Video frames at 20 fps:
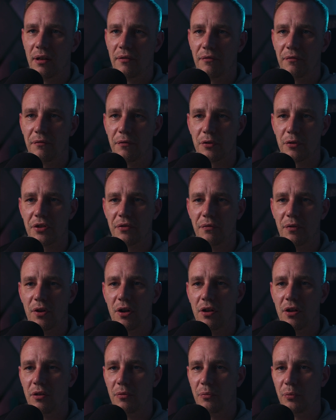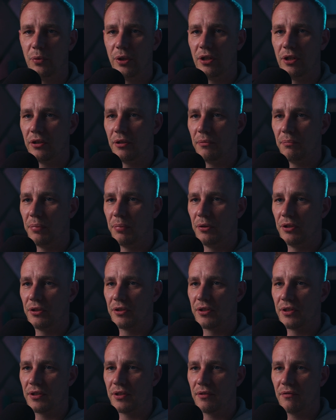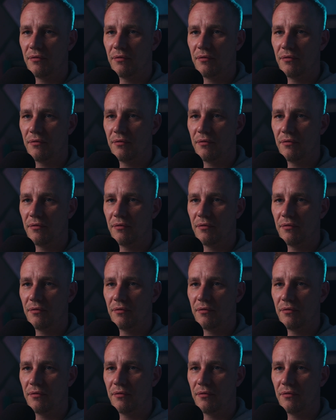First of all, we're gonna put